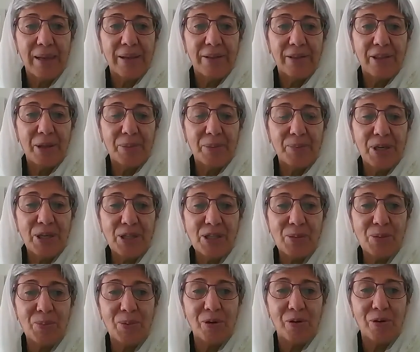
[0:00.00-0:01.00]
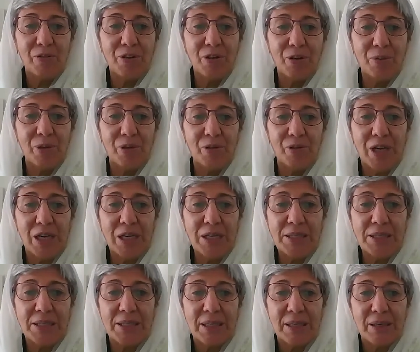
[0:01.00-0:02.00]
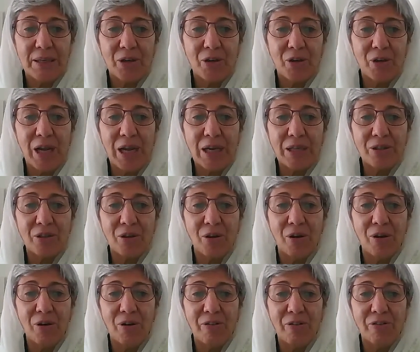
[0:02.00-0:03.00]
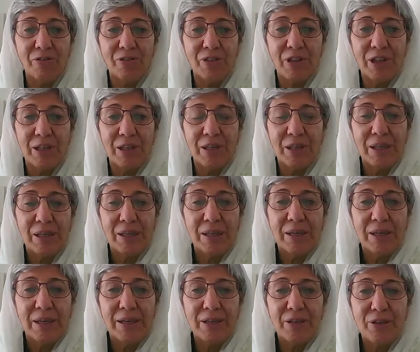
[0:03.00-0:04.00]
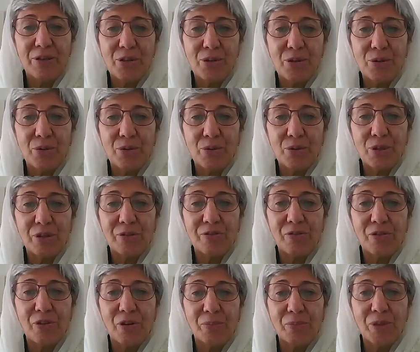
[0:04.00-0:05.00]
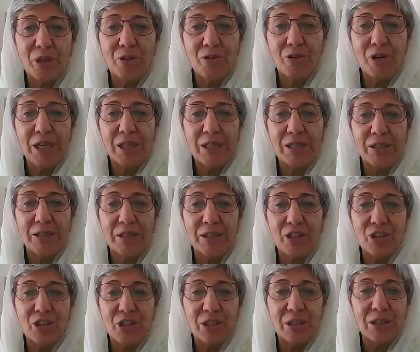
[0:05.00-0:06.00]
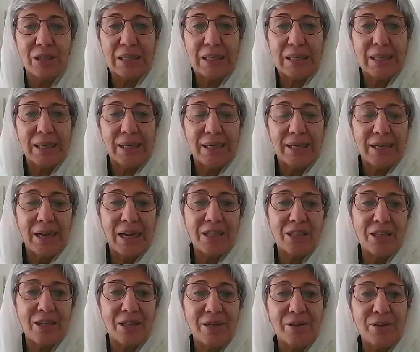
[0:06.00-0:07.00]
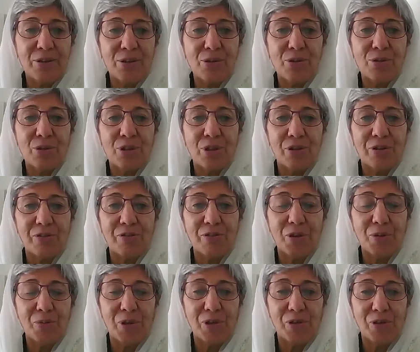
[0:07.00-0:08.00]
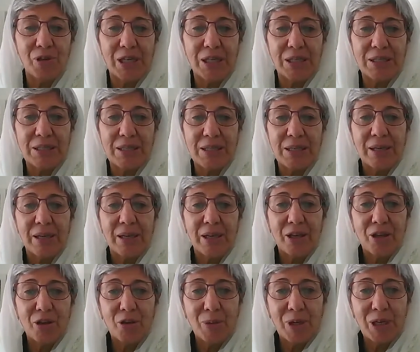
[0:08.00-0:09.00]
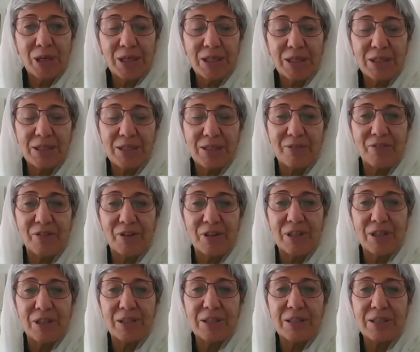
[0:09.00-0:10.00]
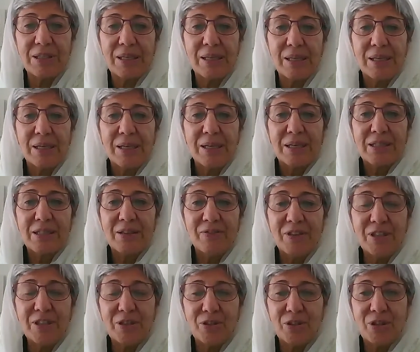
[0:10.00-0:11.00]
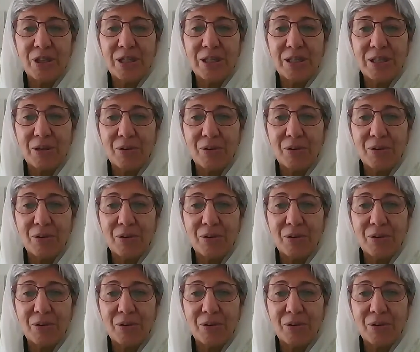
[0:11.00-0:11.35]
The principle of human rights connect all of the institutions from the United Nations, National Institution of Human Rights, human rights defenders, civil society